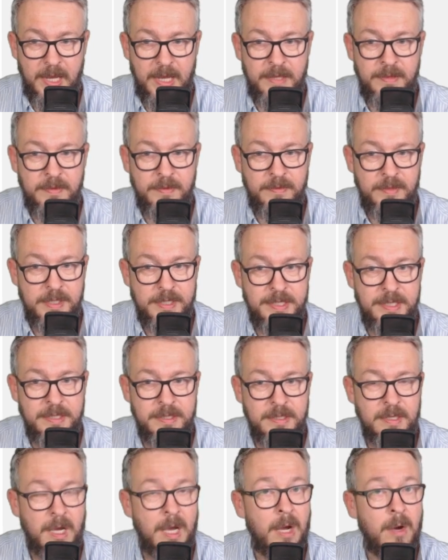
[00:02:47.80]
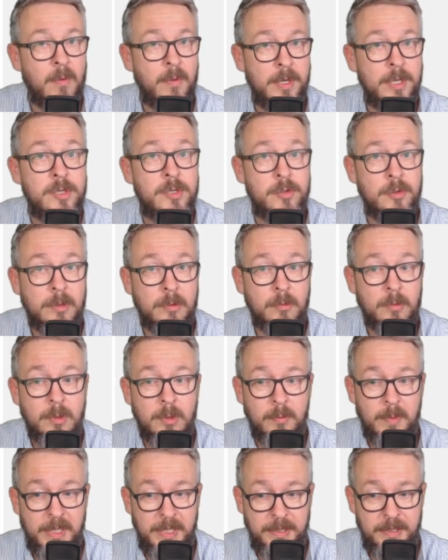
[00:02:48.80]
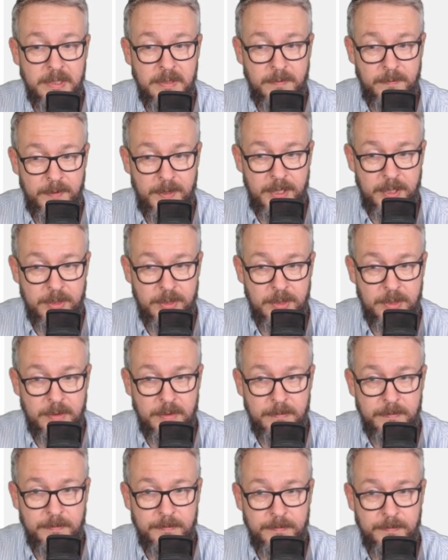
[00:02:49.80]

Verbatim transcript: And this is how it should look when it is finished.